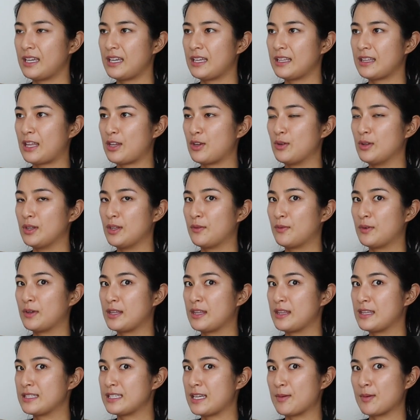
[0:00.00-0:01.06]
that you live with
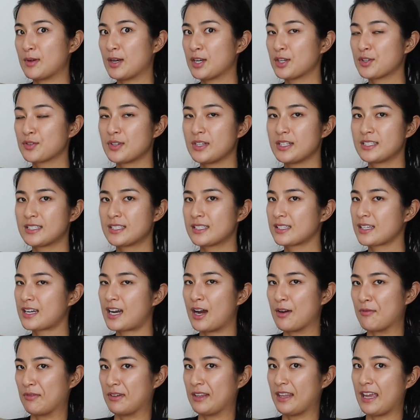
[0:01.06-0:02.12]
in the same country
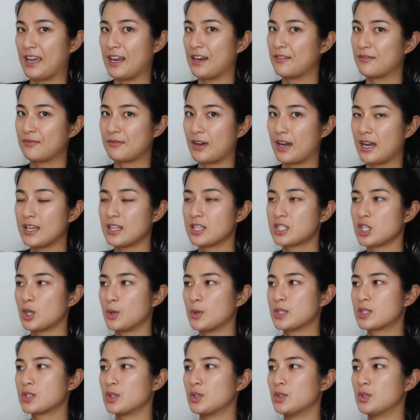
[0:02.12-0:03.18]
can't relate, right? So
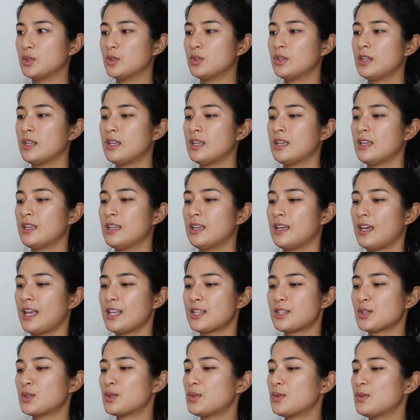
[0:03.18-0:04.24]
it's all
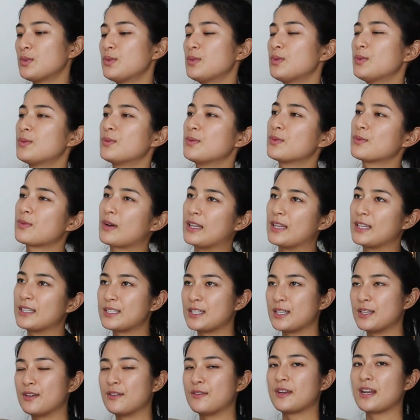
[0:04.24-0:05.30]

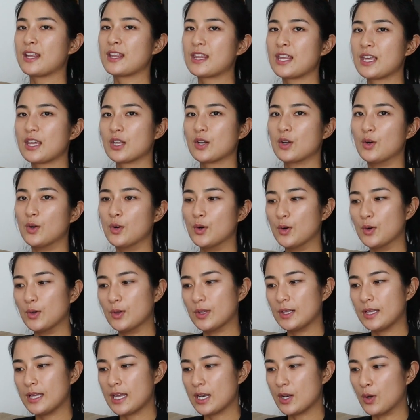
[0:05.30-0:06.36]
relative, and I think it
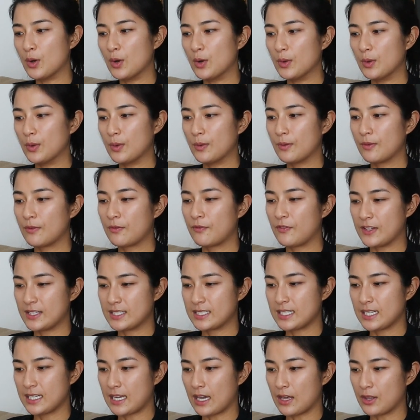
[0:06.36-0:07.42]
all fits
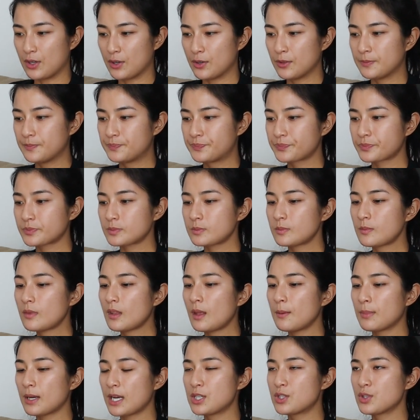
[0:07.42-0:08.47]
together.
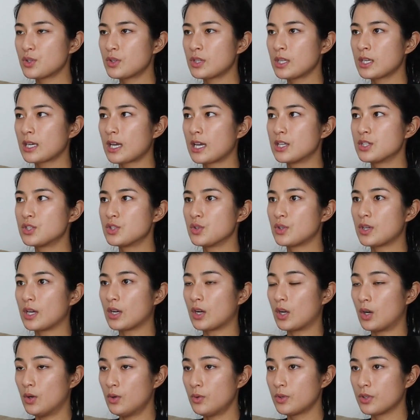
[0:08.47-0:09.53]
But I do think as you
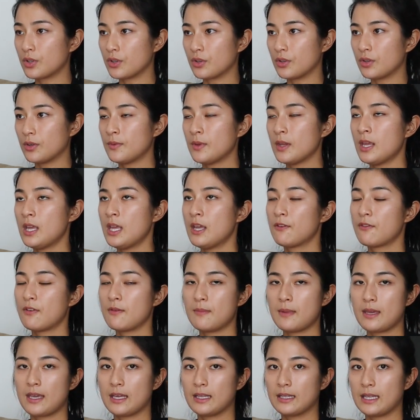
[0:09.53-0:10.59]
get older, for
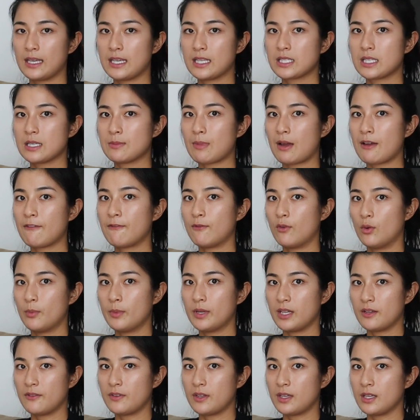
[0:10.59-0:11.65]
me at least in my
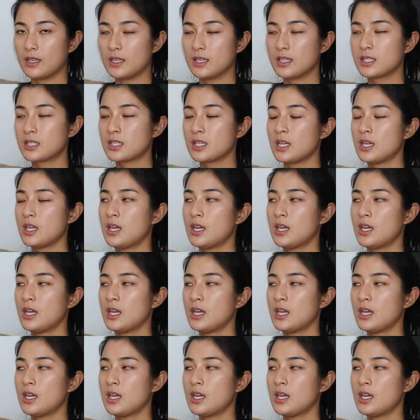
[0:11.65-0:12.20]
formative years,